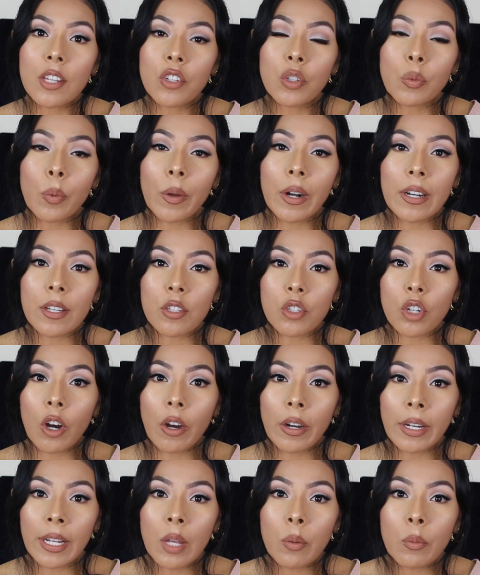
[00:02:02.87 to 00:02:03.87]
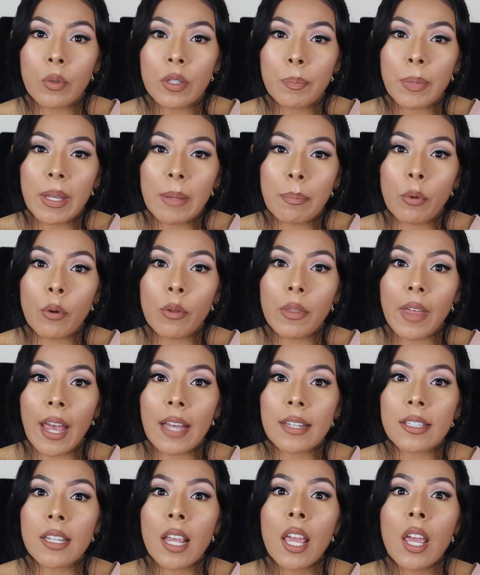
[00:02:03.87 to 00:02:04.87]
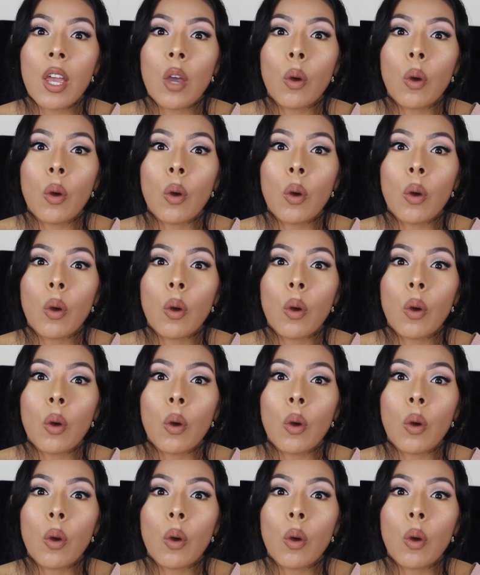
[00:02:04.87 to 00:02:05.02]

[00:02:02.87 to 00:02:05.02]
that she wanted to target was people that